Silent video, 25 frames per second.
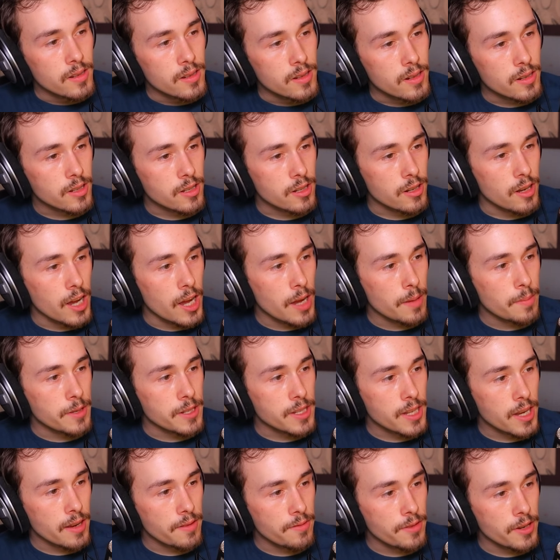Just so
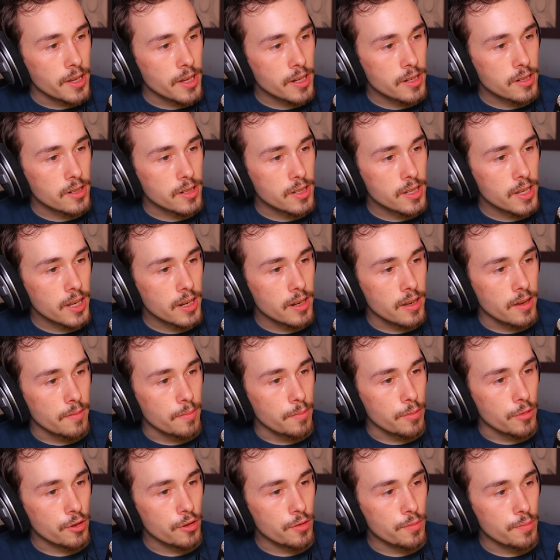happens I have an extra set
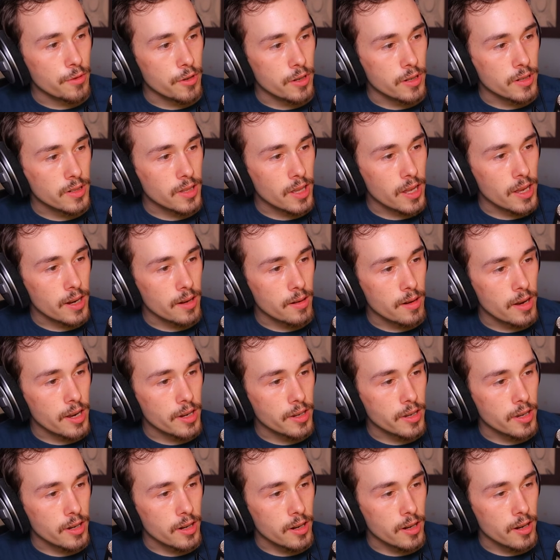of blueprints lying
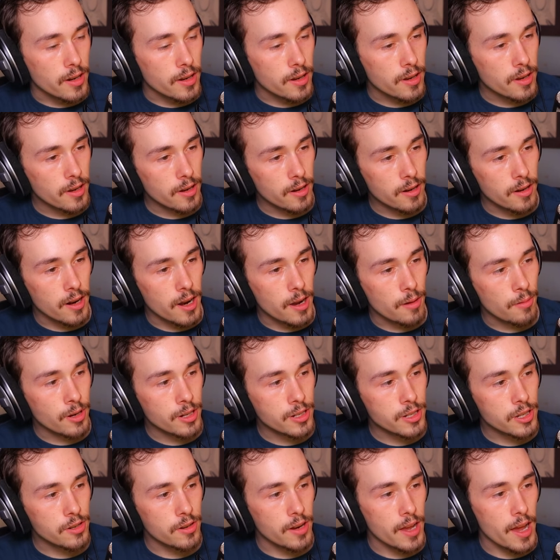around here. Here, I
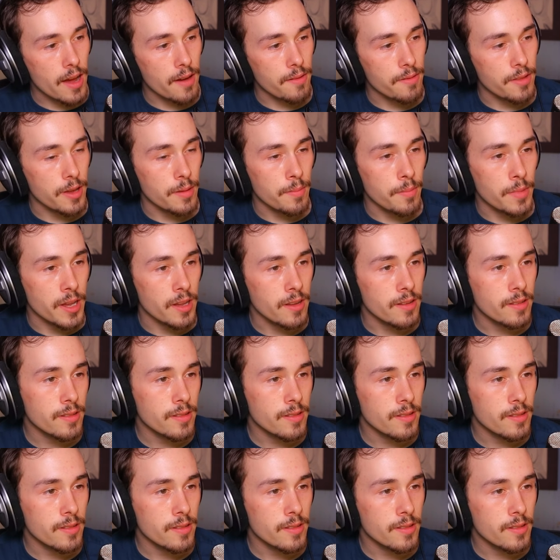want you to have them.